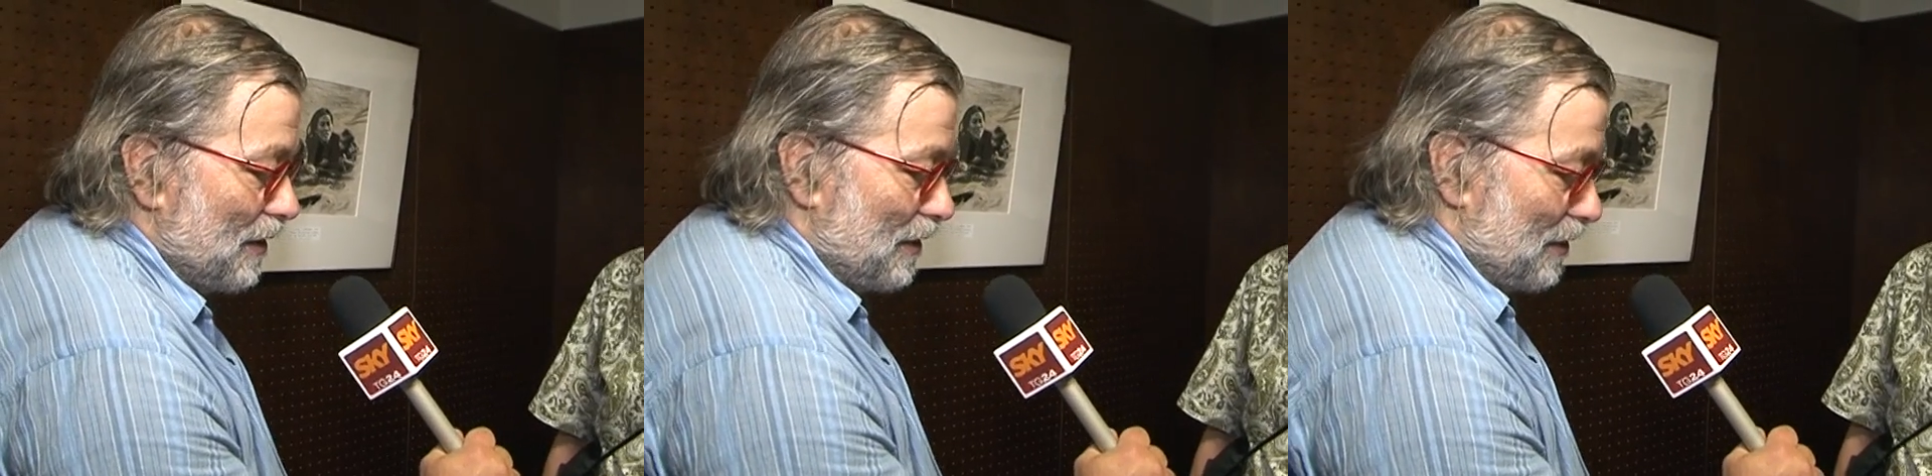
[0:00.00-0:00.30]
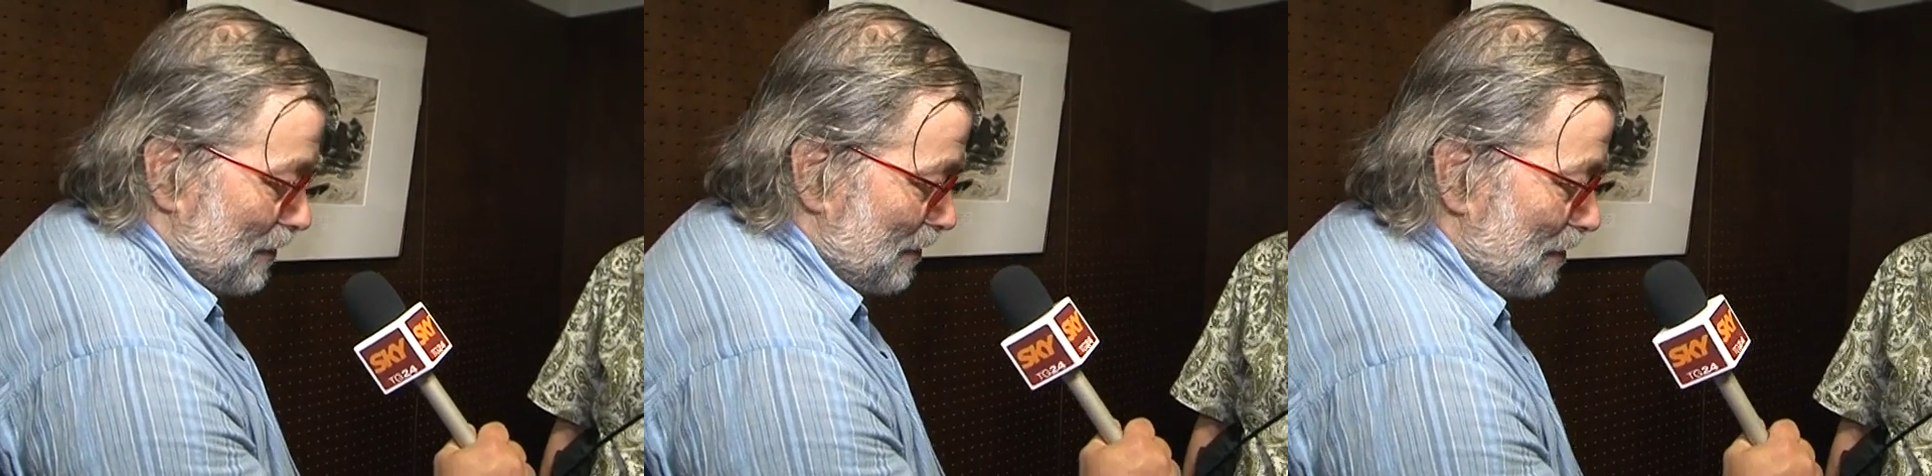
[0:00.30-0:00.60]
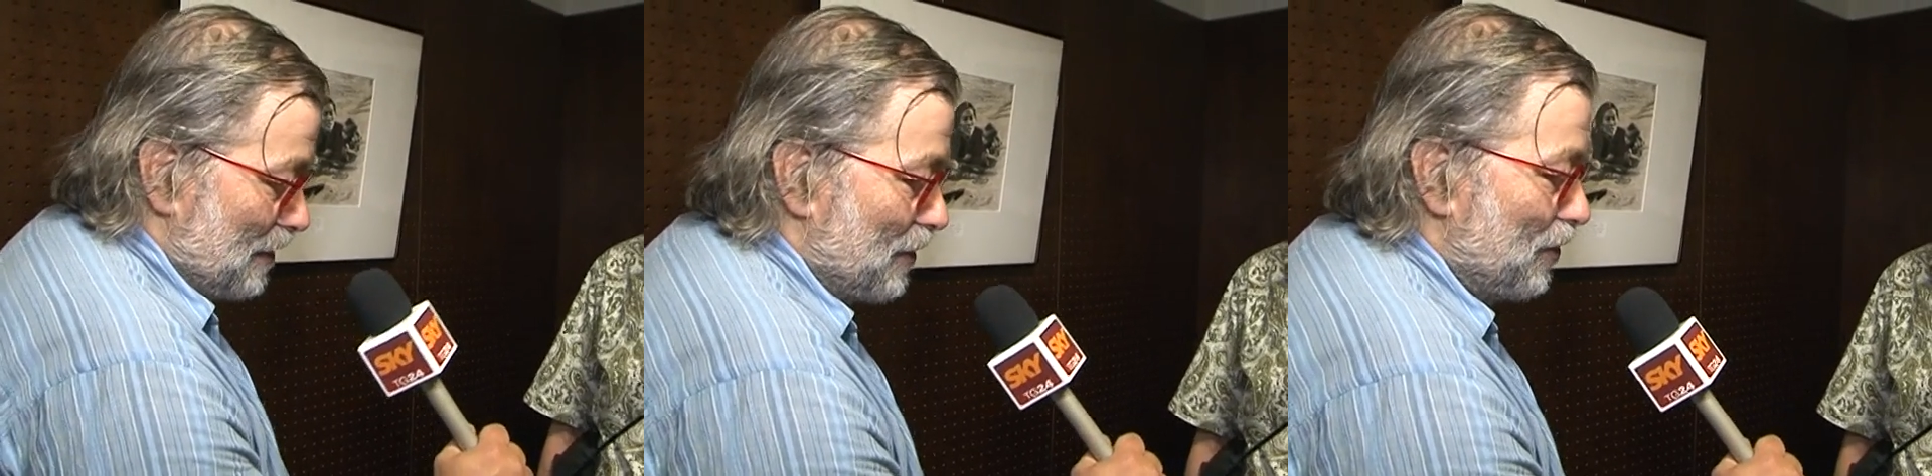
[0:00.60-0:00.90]

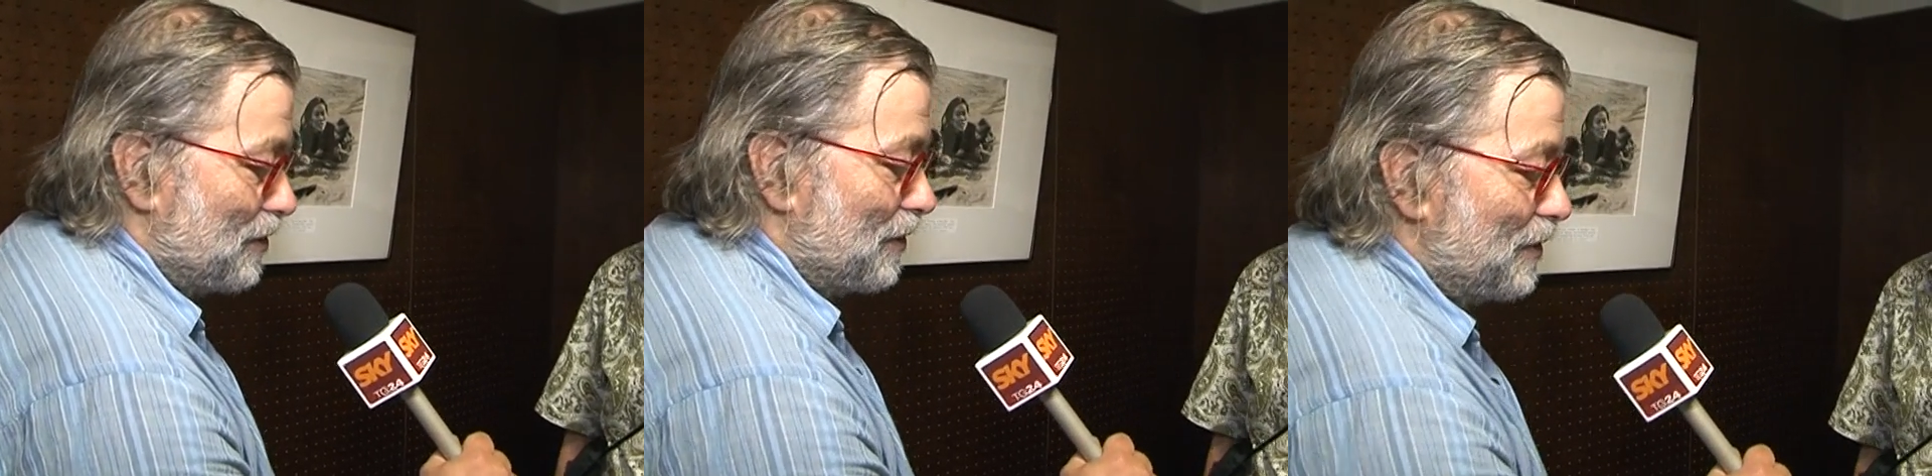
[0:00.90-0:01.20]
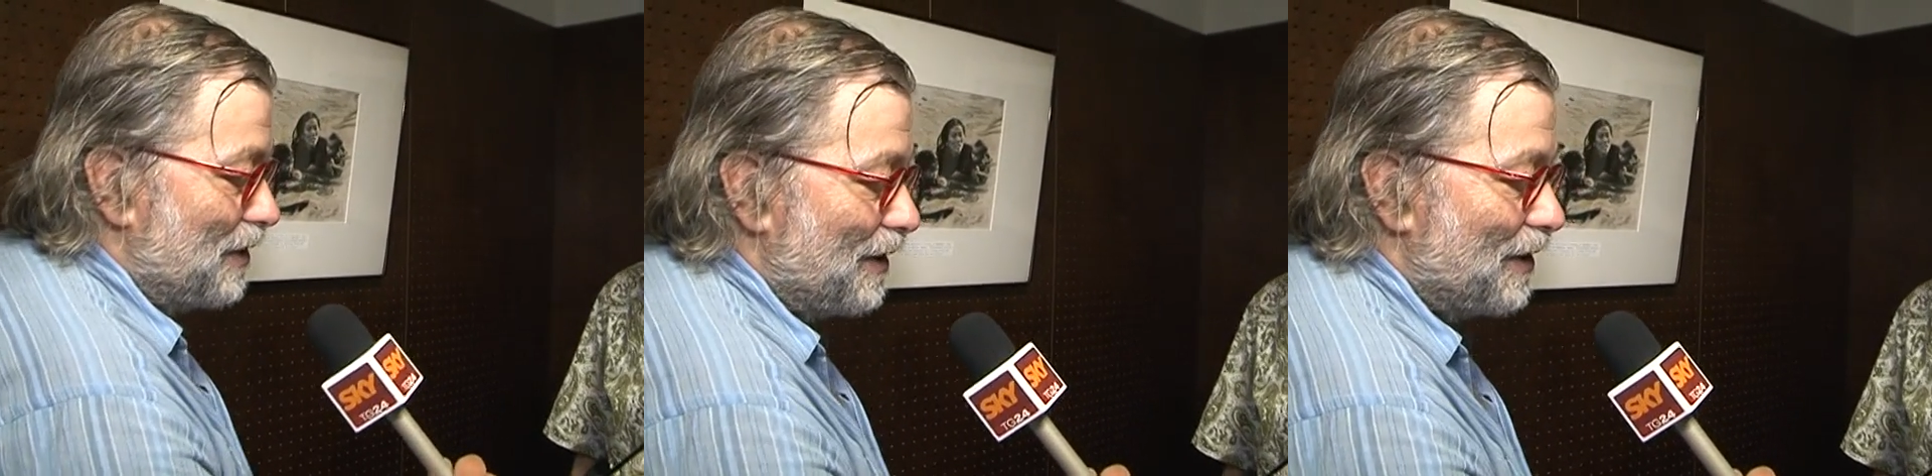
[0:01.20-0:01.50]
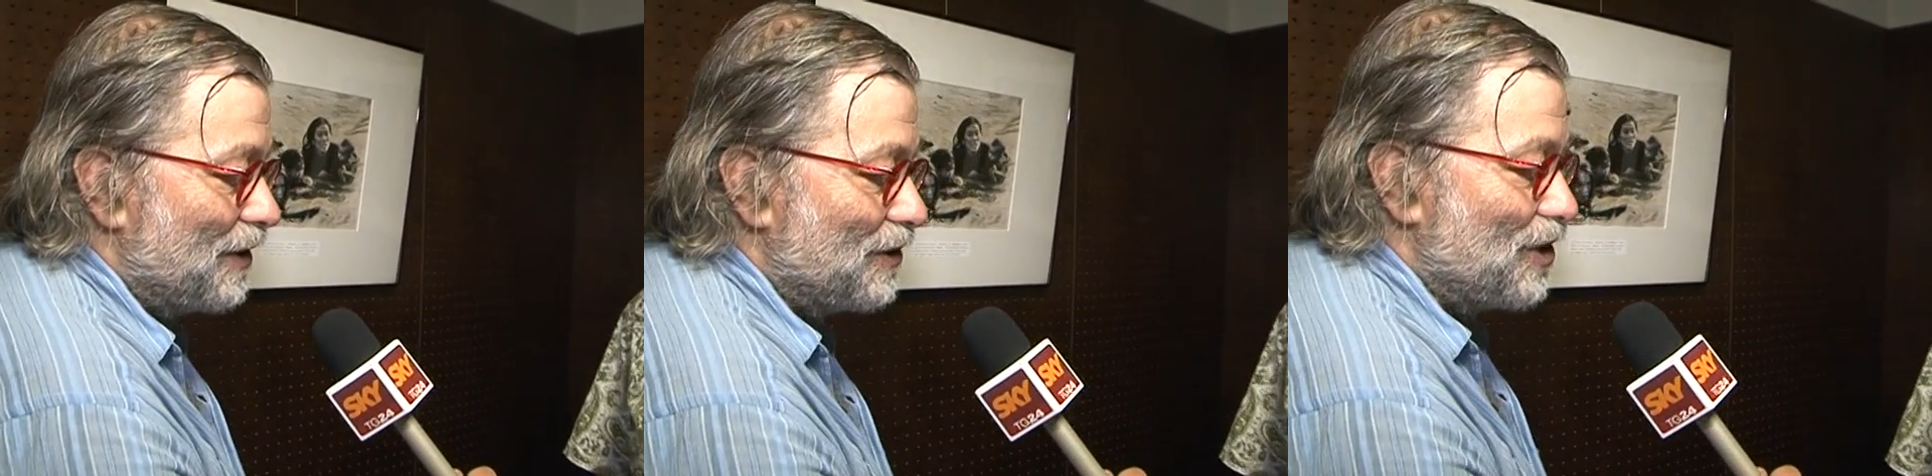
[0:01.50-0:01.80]
according with the
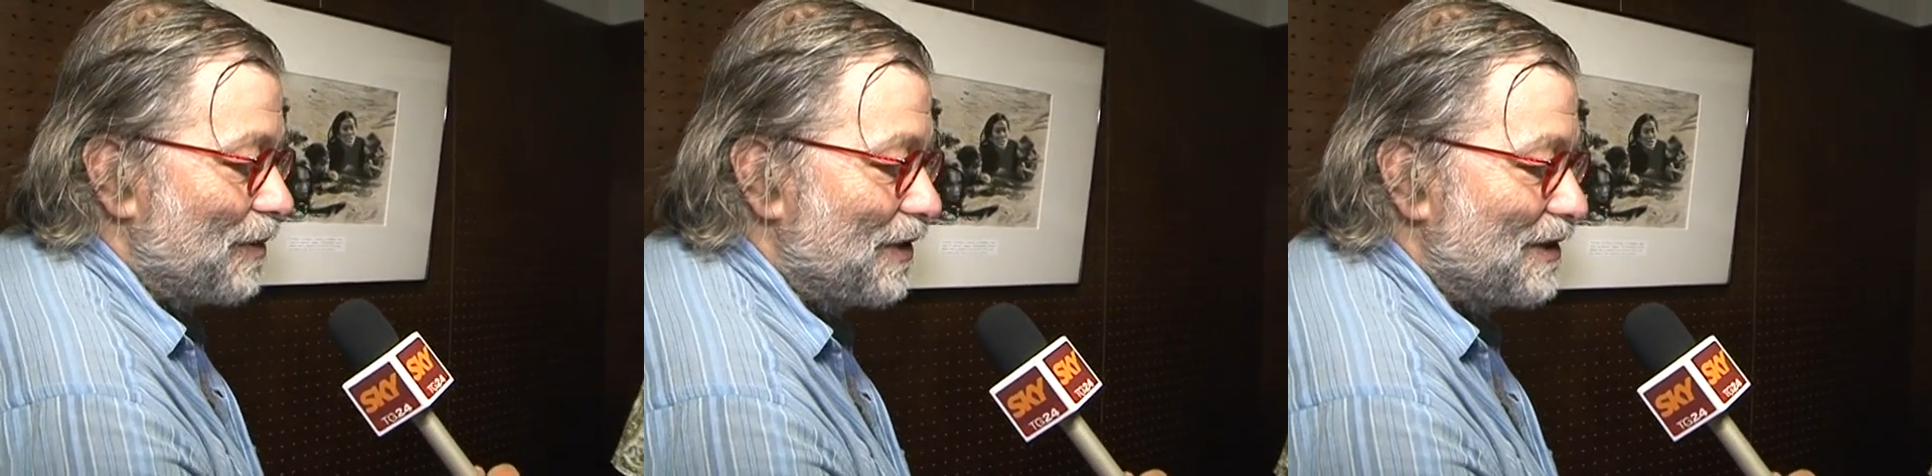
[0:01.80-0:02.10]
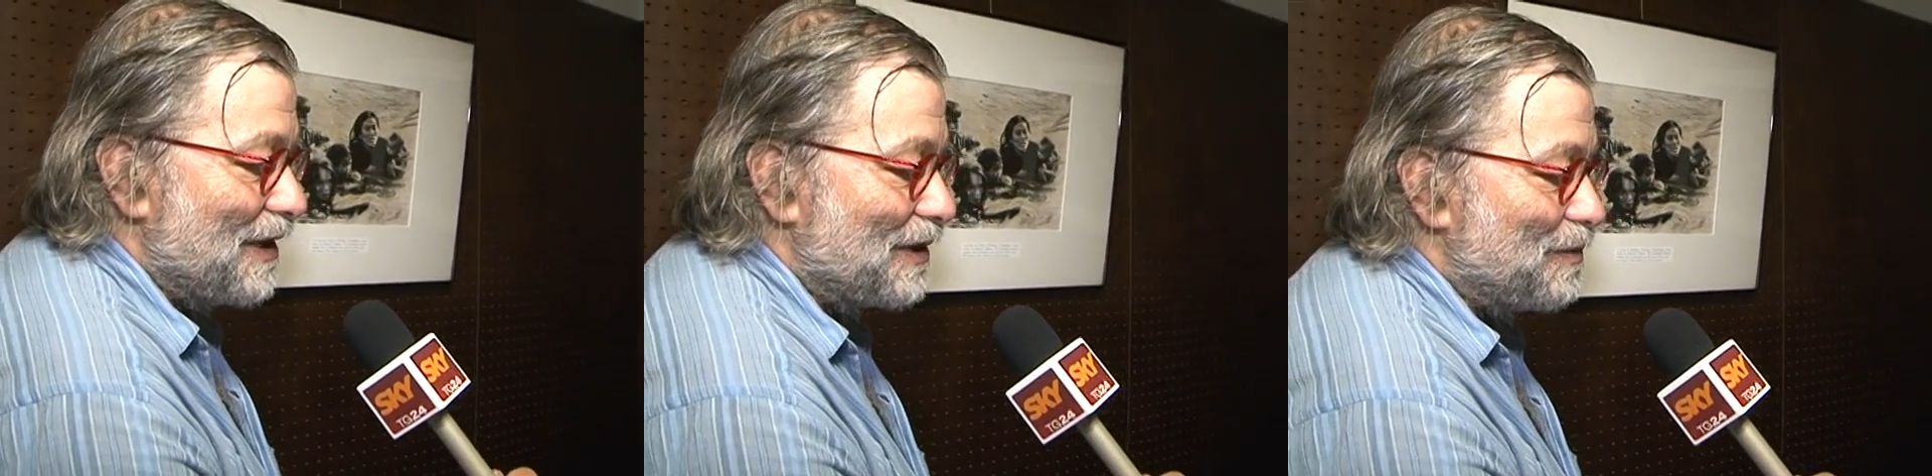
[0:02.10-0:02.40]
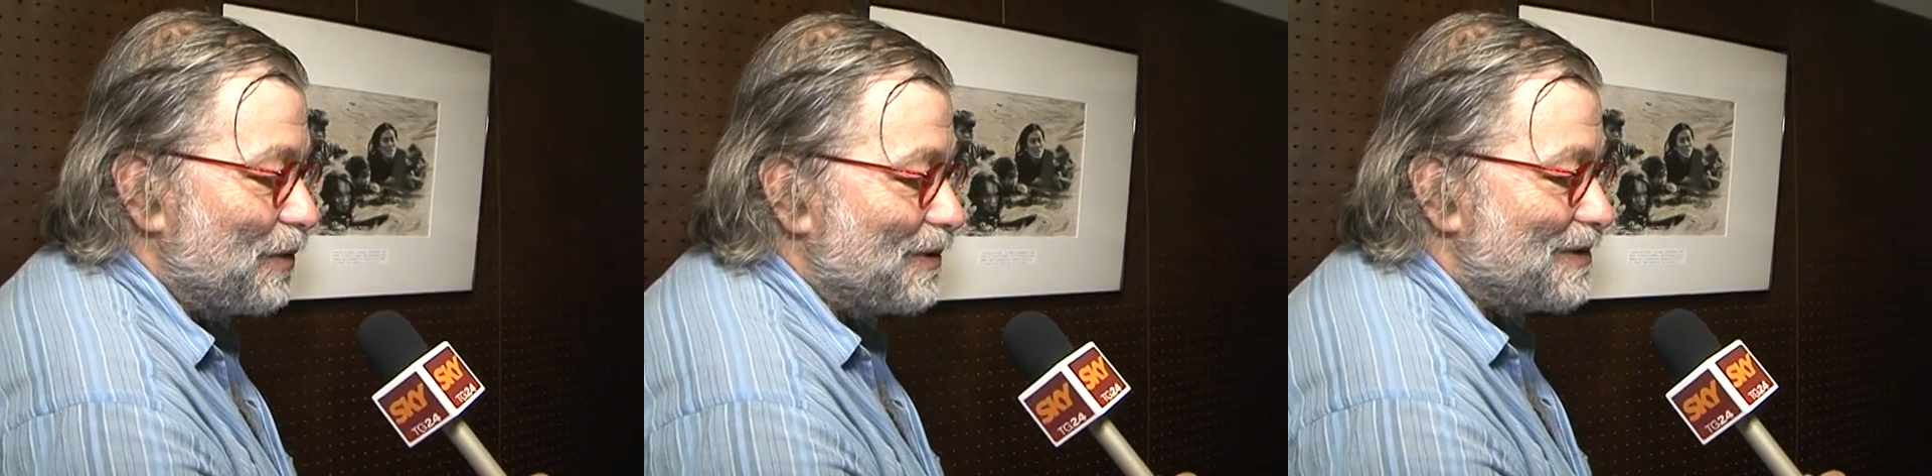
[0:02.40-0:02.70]
Japanese
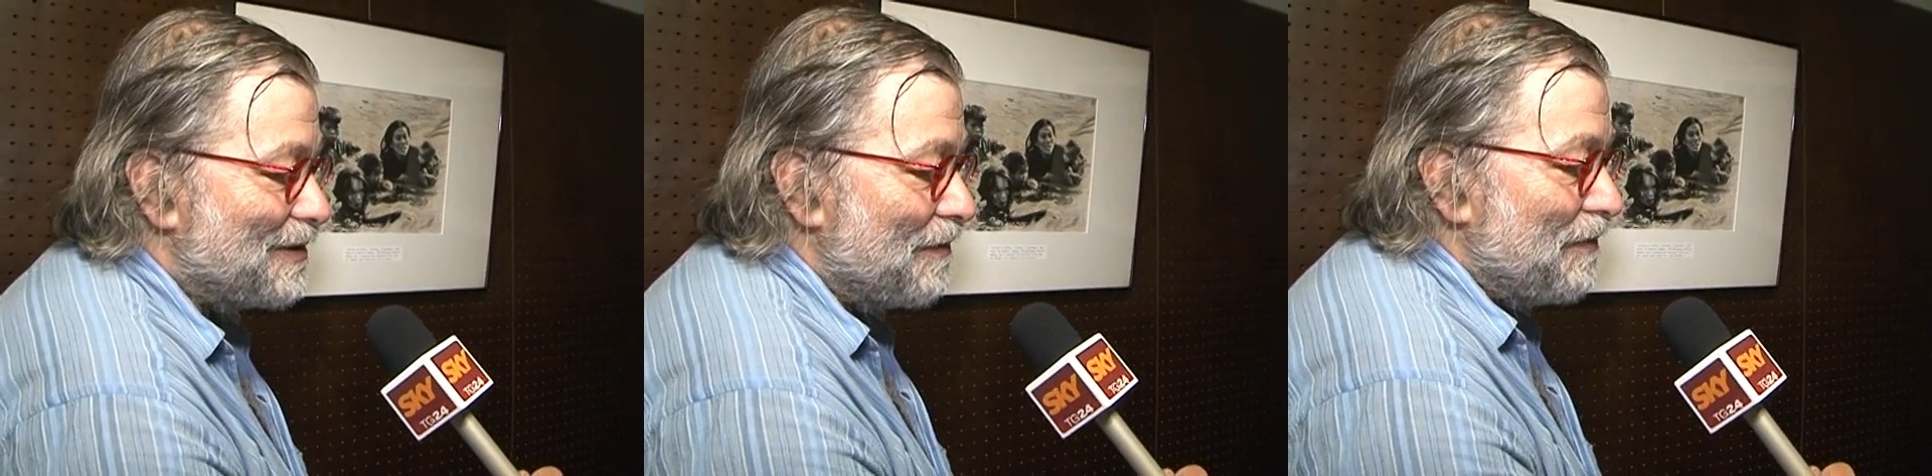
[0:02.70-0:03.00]
experts,